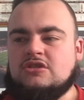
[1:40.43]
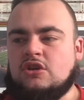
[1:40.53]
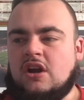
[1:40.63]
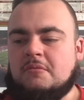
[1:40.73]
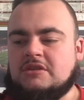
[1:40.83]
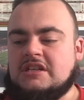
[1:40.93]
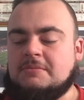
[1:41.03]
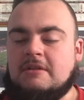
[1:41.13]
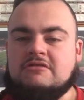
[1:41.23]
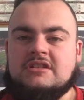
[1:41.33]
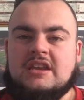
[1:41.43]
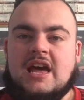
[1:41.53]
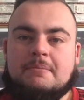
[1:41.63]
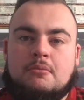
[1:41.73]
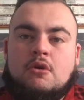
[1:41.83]
so they don't have much experience in
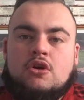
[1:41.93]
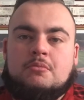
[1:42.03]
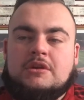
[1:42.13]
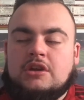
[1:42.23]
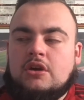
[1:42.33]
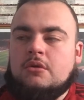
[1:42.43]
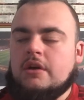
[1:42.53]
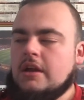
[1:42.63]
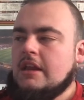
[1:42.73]
that, but what can we do?